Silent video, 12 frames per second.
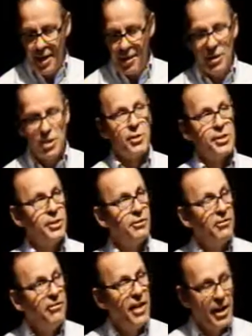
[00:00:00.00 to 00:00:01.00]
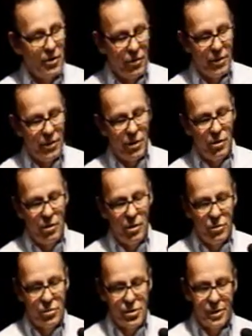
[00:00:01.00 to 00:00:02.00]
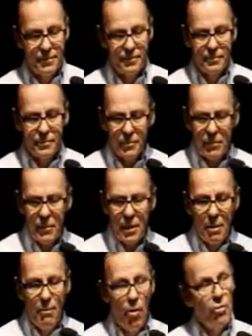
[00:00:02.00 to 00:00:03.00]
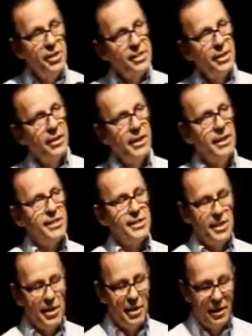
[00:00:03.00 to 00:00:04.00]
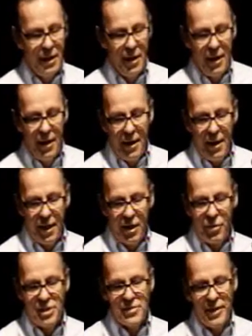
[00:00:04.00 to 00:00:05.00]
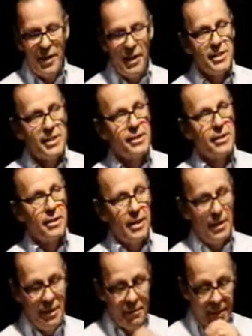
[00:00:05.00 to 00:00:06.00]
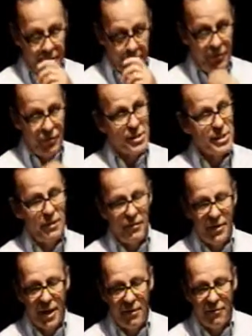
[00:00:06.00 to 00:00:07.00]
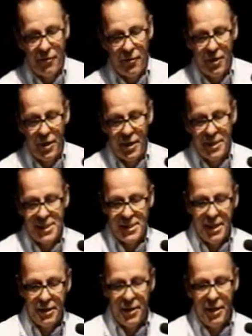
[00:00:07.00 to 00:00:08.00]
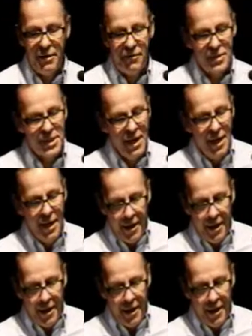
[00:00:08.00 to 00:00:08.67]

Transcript: This wasn't a factor in the conclusion. More recently this year, Chris Van Kessel at the University of California in Davis